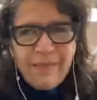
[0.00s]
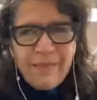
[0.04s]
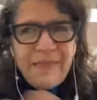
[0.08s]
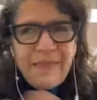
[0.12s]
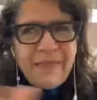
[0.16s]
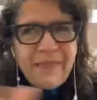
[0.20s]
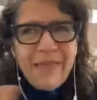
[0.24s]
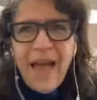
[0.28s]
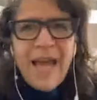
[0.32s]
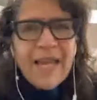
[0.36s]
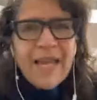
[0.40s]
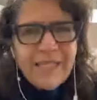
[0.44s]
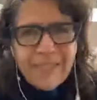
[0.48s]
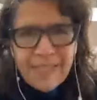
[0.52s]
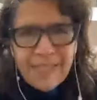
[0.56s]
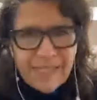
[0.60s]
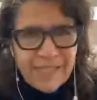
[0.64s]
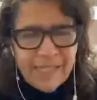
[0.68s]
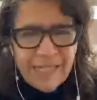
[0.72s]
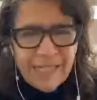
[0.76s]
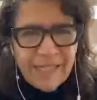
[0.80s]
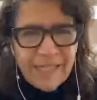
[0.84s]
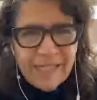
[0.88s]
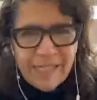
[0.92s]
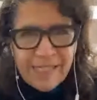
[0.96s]
that
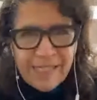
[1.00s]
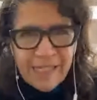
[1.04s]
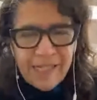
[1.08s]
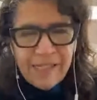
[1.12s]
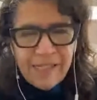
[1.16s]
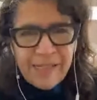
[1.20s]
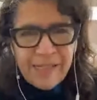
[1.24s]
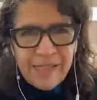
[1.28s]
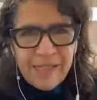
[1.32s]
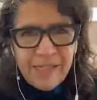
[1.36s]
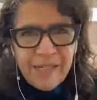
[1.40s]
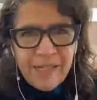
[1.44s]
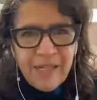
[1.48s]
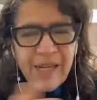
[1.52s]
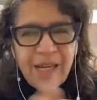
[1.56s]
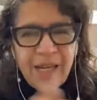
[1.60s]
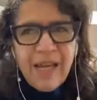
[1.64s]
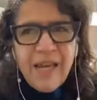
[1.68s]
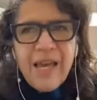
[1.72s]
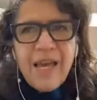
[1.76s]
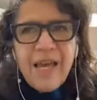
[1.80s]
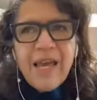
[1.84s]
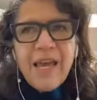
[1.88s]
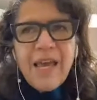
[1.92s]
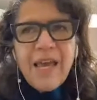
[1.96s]
didn't exist.
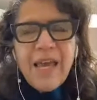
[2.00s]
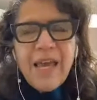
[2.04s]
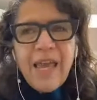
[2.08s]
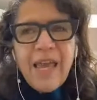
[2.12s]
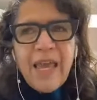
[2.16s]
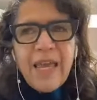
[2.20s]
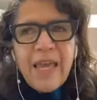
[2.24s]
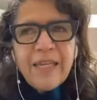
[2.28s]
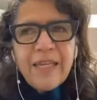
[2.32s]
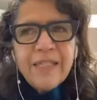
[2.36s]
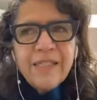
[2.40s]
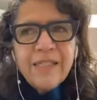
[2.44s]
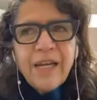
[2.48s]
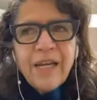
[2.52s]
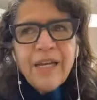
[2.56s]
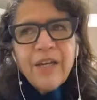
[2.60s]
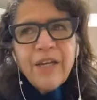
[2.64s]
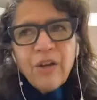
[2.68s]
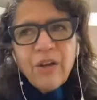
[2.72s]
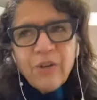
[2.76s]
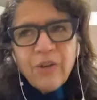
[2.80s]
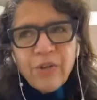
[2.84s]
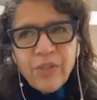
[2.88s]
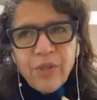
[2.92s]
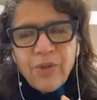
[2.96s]
And I
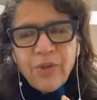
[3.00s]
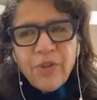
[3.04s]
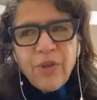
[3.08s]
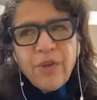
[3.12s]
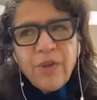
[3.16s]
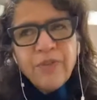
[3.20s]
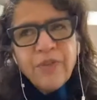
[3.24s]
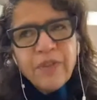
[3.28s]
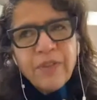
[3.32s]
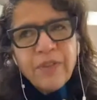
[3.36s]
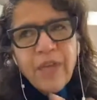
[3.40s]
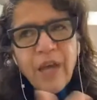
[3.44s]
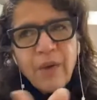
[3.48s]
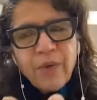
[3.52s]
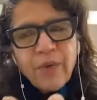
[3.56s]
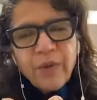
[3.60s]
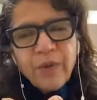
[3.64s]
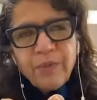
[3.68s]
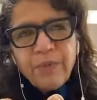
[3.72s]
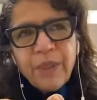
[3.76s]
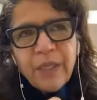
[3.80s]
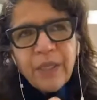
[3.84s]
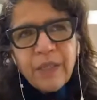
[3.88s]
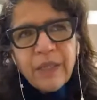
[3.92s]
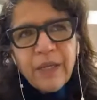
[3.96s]
also thought that
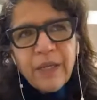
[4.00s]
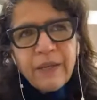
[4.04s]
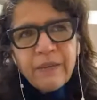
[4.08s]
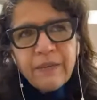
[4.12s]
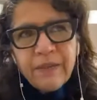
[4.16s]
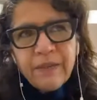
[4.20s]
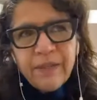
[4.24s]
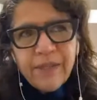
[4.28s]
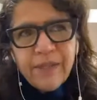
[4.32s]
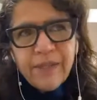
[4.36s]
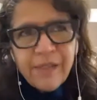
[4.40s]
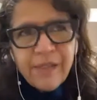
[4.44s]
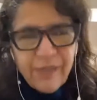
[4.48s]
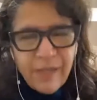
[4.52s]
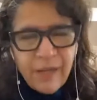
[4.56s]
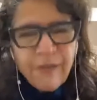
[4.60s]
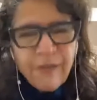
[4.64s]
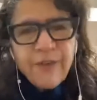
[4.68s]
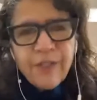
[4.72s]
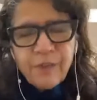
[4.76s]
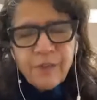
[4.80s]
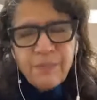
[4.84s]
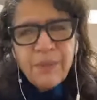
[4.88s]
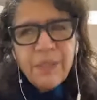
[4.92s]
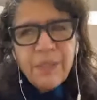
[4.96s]
would be like the
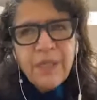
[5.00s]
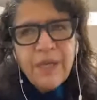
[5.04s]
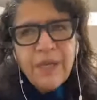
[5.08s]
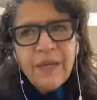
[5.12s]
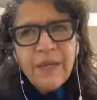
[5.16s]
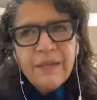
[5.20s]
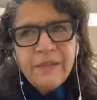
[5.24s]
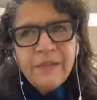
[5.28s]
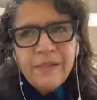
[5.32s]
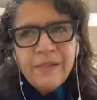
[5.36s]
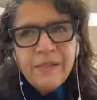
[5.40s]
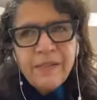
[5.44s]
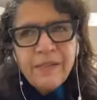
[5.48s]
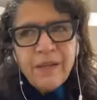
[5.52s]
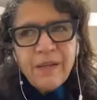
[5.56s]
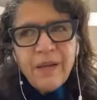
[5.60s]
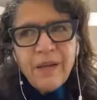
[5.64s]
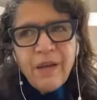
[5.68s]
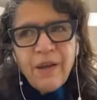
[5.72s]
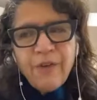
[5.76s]
safest place